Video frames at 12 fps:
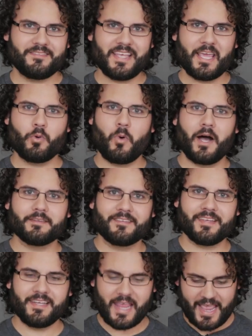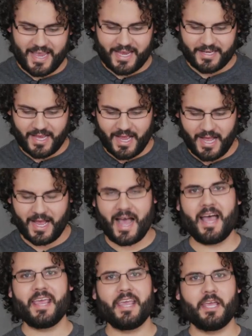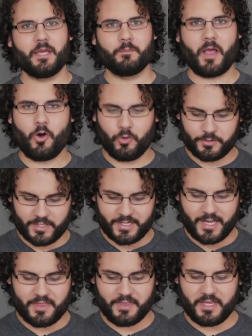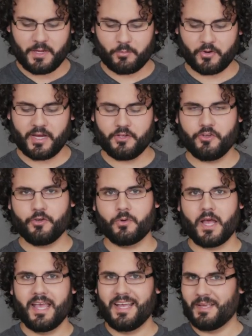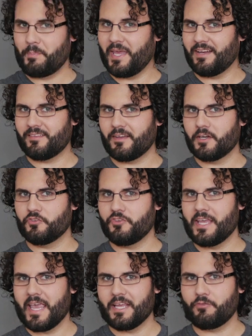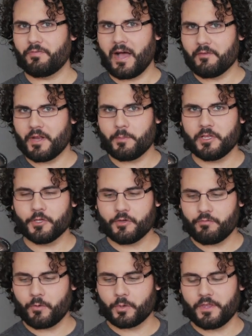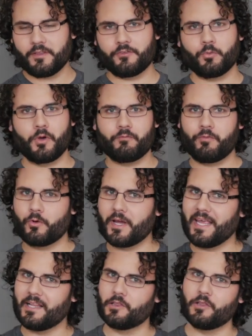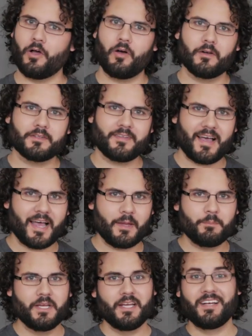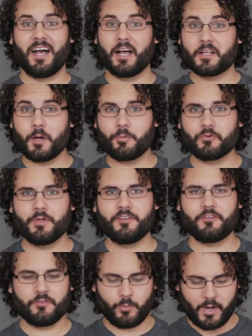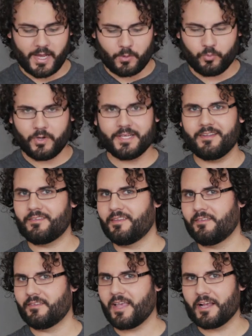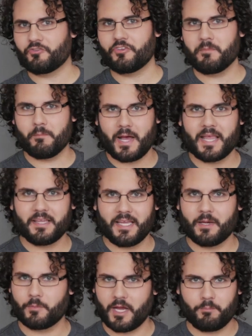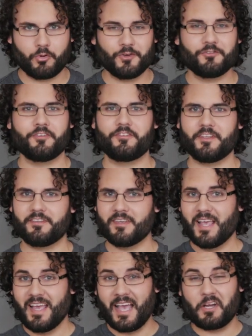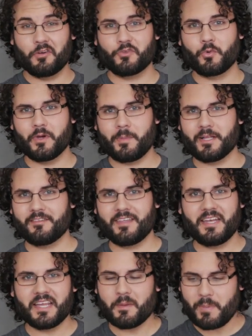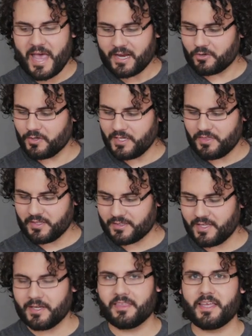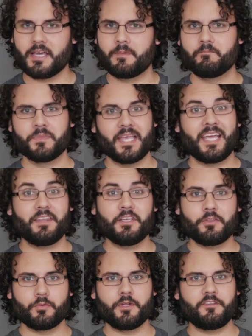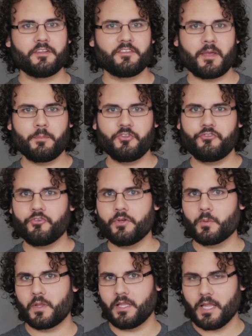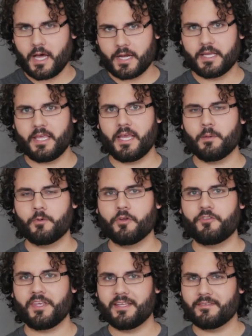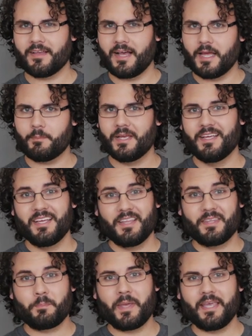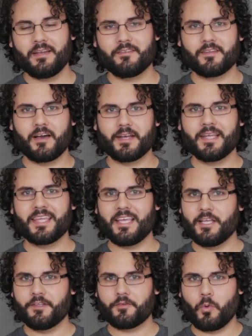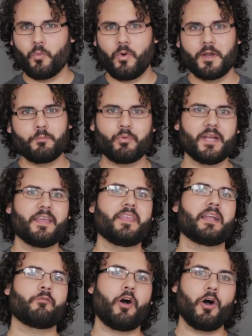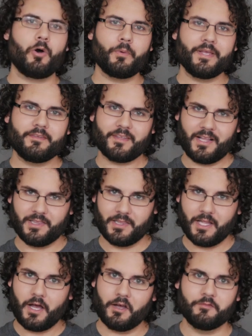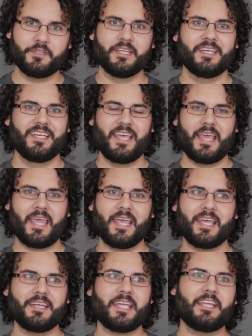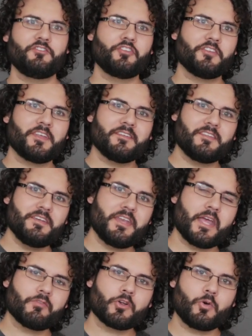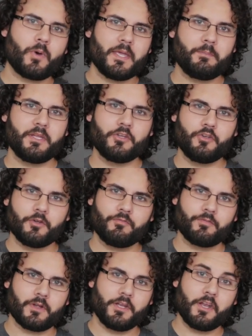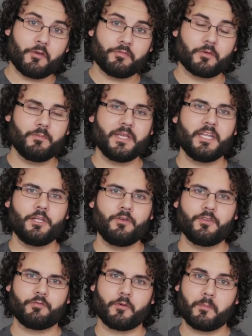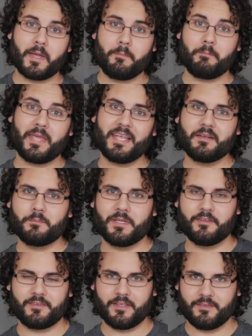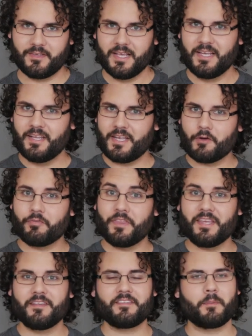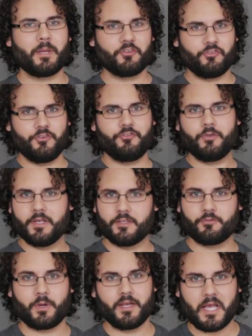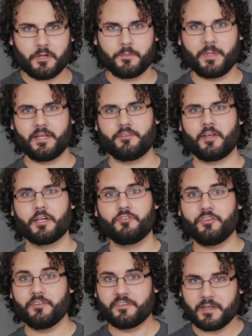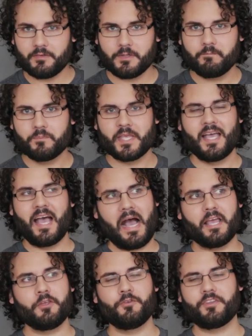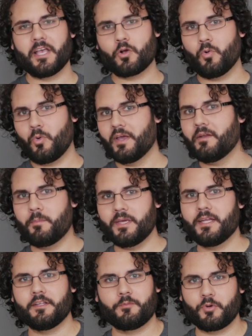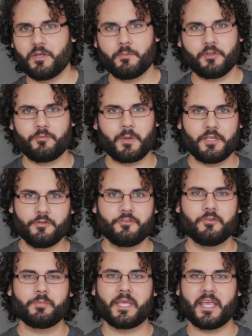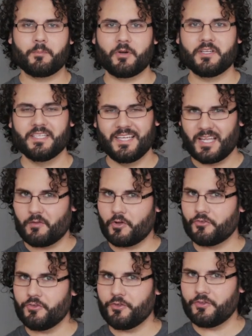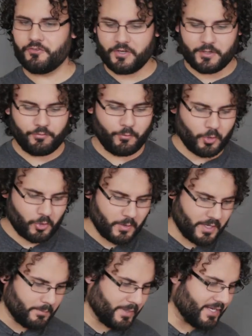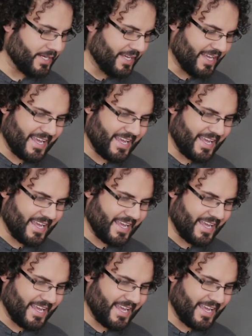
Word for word: Dan Watson and I am holding the brand new Panasonic GH5 and I've been looking forward to this one for a long time. A couple reasons why. One is this is actually my camera. I purchased this. I don't have to worry about sending it back or anything like that. And the other reason is I've been shooting with a lot of cameras in time. The Panasonic is one brand that I've always loved and it just has never quite been good enough for me to use it for my main business. Now for this, I'm actually shooting this right now on the Panasonic G7. I use that quite a bit. It's pretty much my YouTube camera. I've also used the GH4 quite a bit.